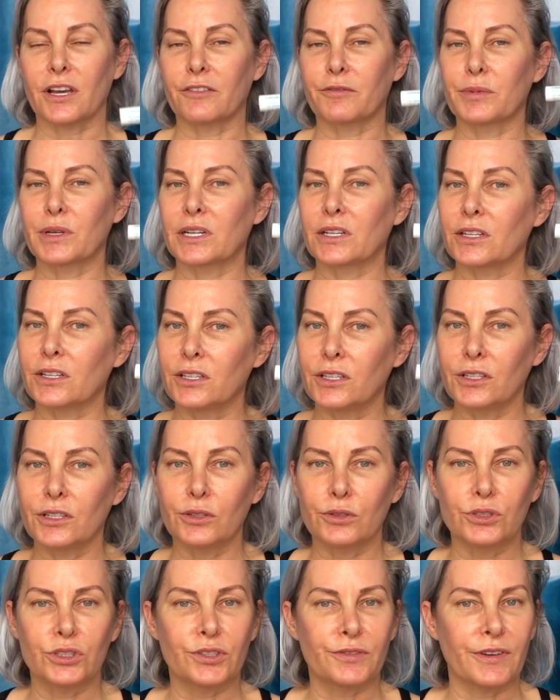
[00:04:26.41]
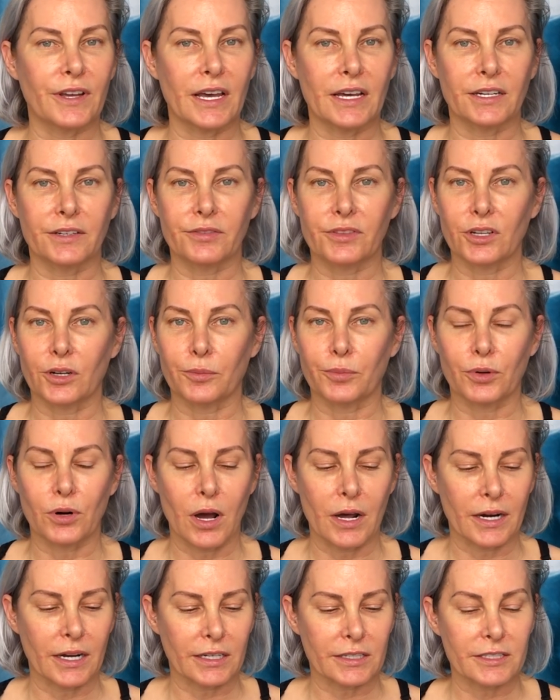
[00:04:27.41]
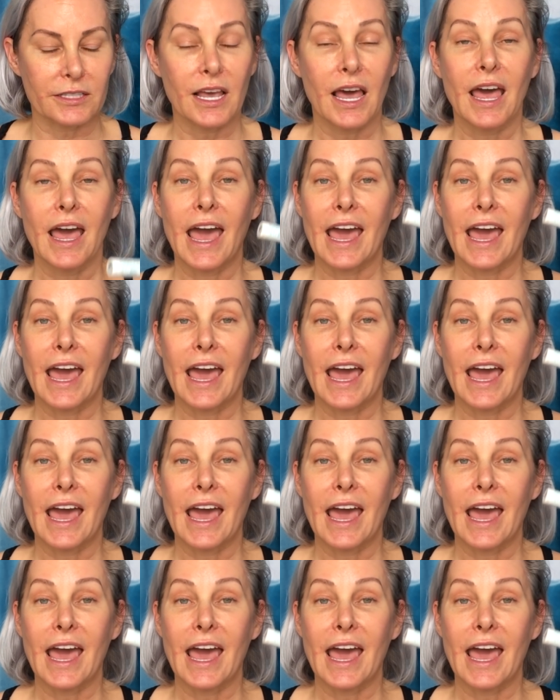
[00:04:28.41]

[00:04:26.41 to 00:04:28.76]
I've been a huge fan of their products.